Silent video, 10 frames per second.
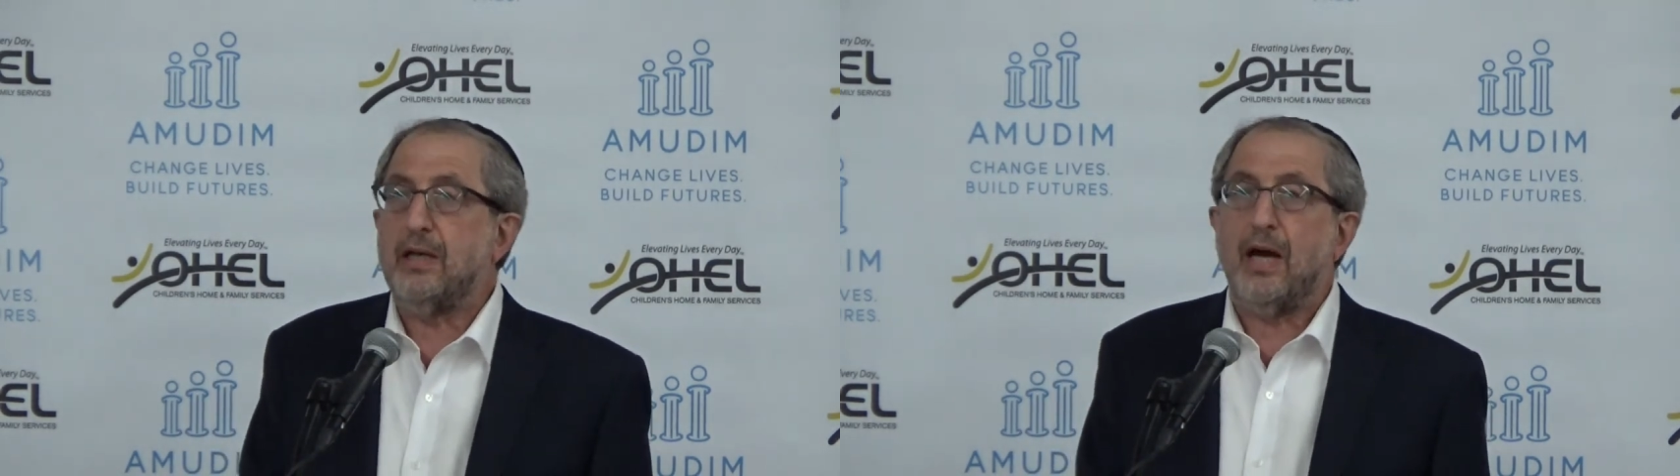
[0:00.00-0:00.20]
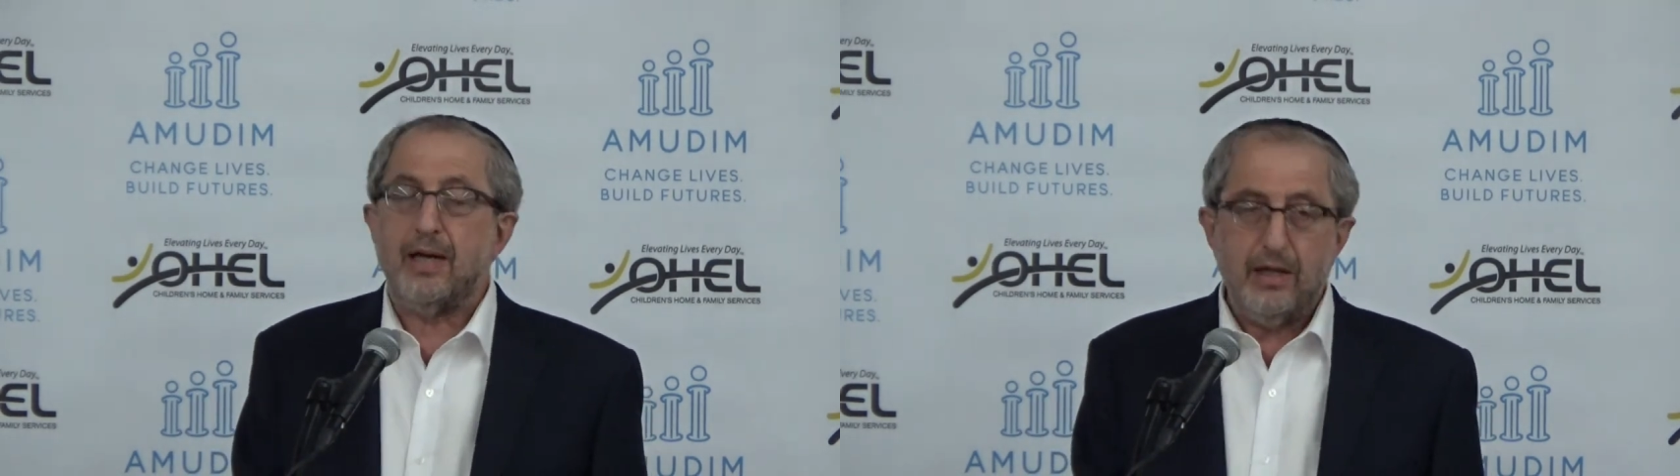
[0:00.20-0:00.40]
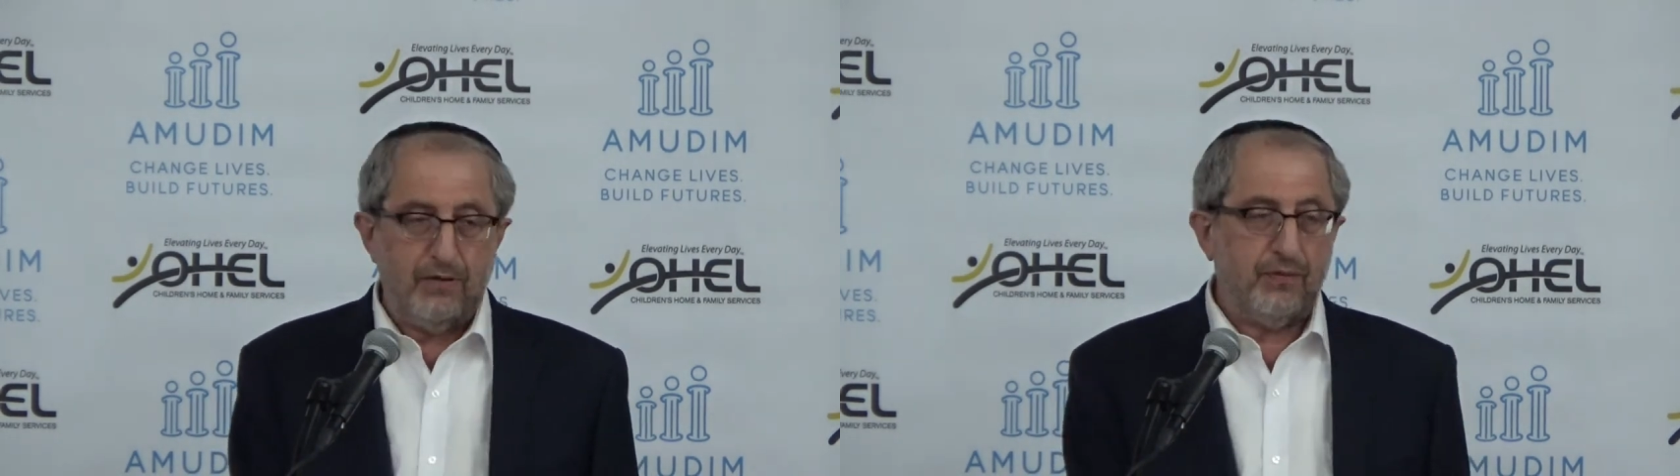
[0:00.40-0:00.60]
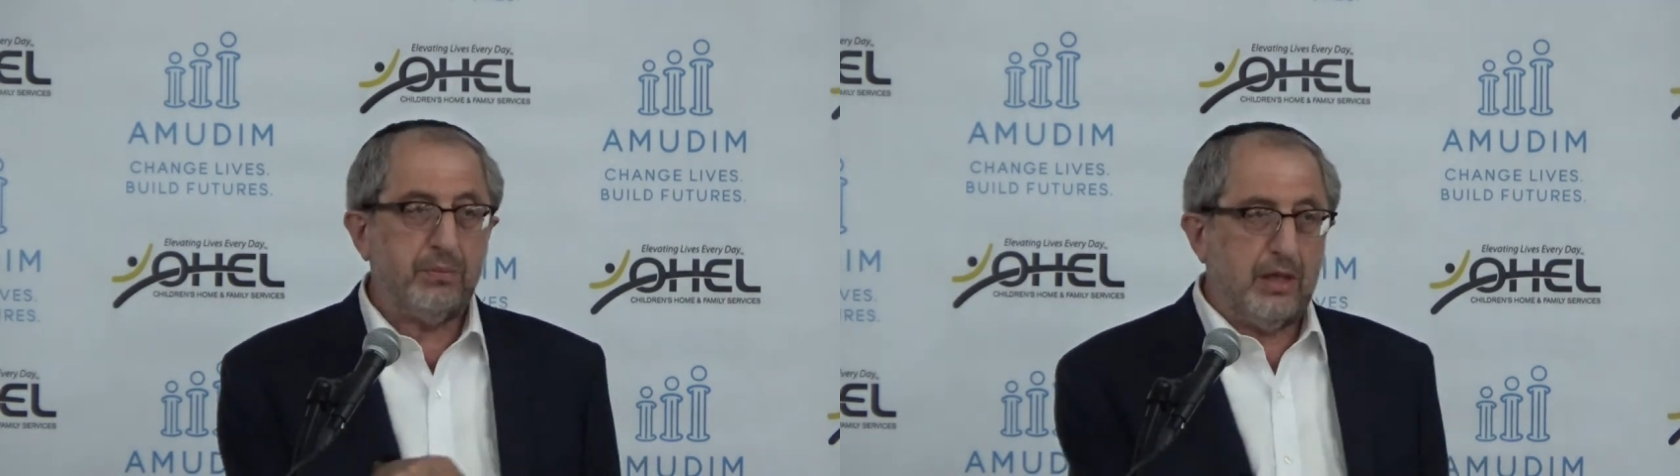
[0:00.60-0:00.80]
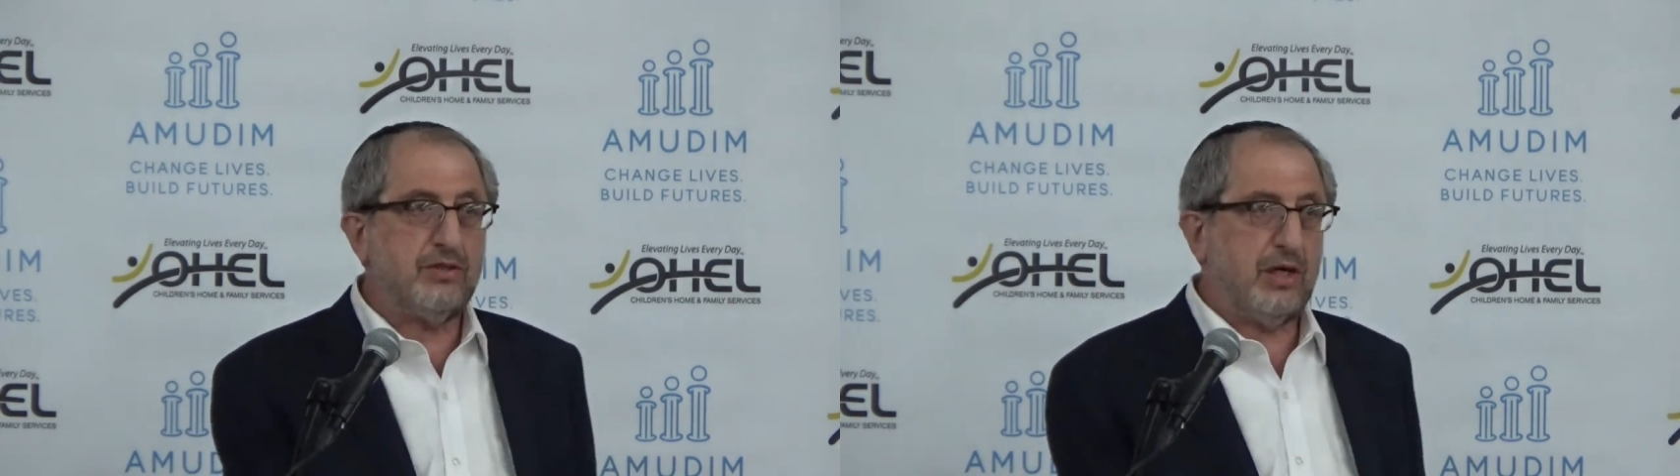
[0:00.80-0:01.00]
kids I hear
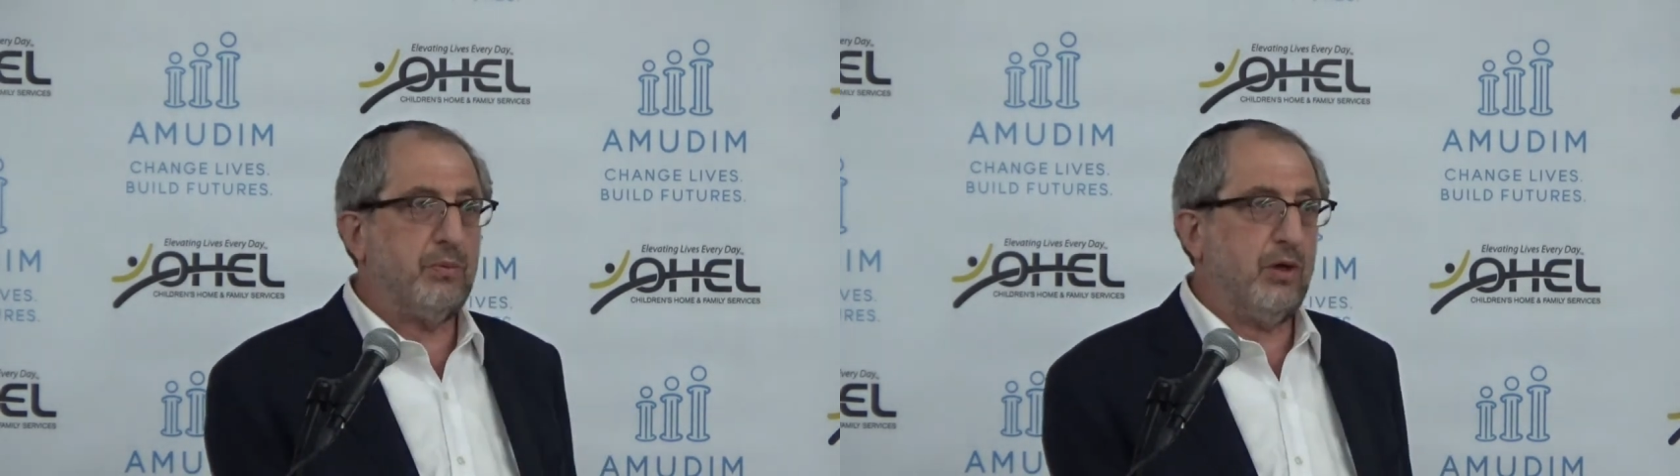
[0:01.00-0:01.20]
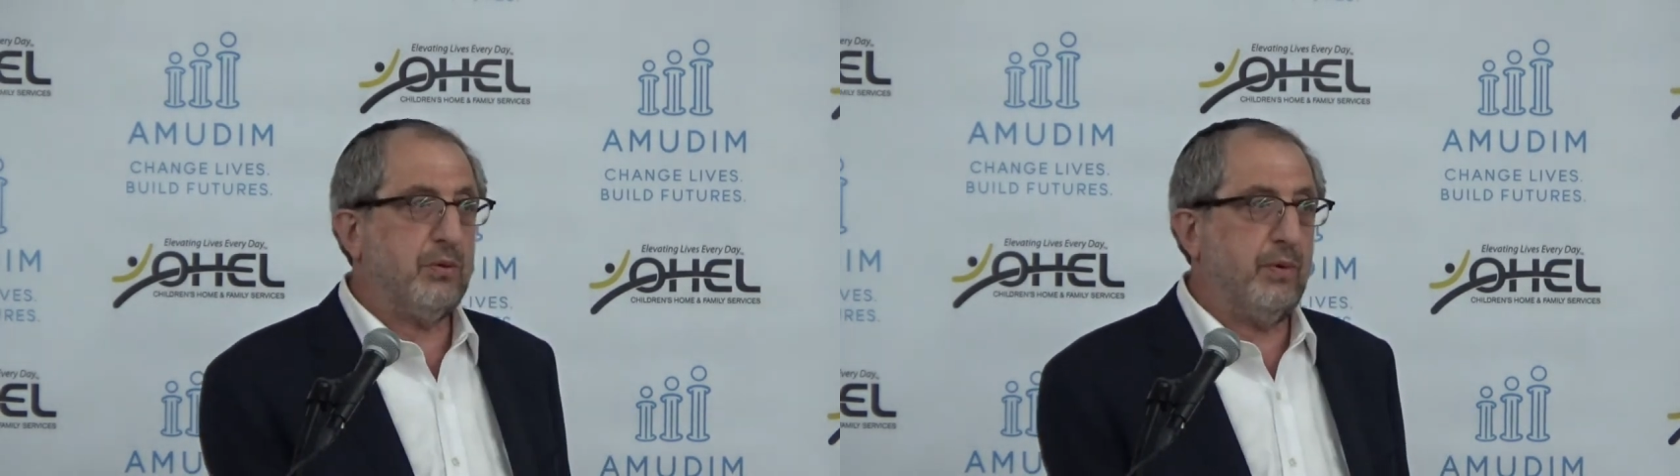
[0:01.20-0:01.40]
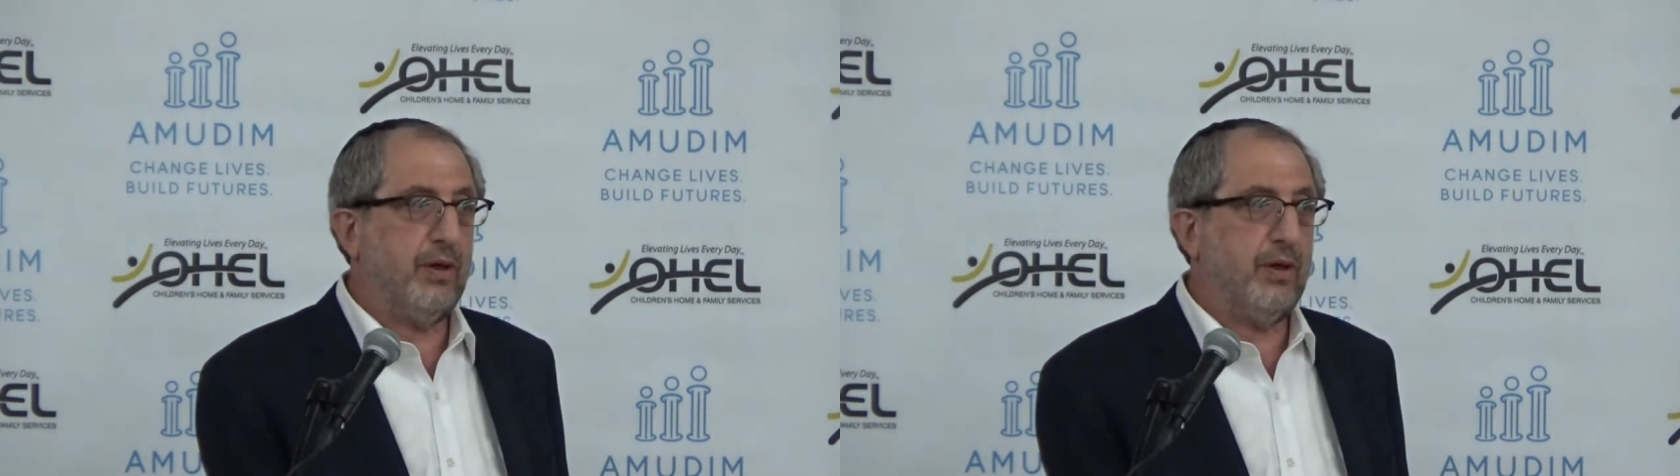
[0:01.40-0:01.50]
from kids I work